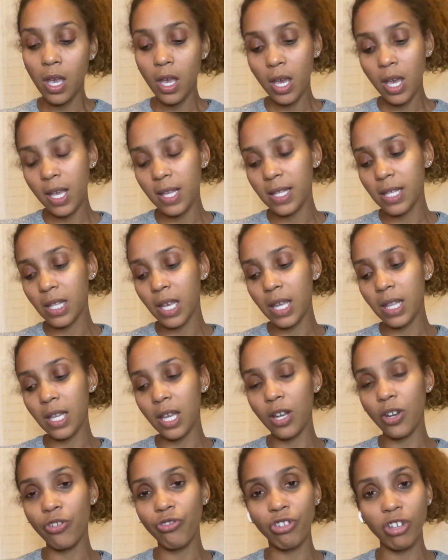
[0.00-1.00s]
it's like the
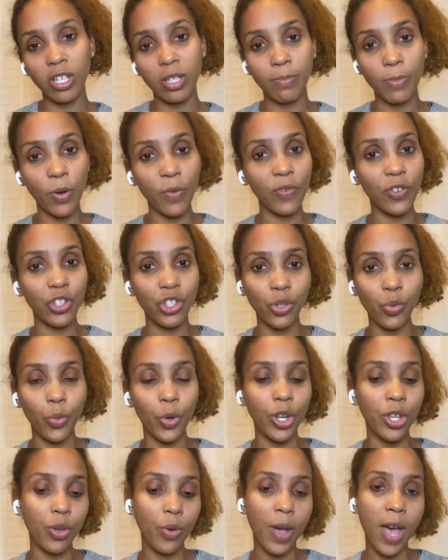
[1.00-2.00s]
energy is moving to where
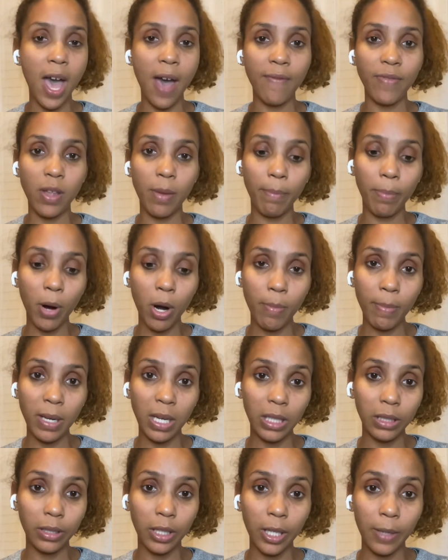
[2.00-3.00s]
you'll have them
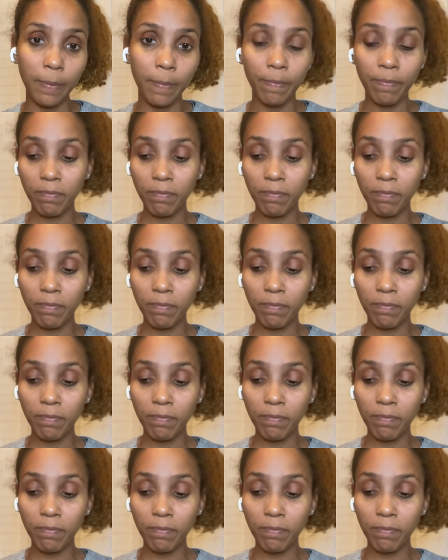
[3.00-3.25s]
permanently.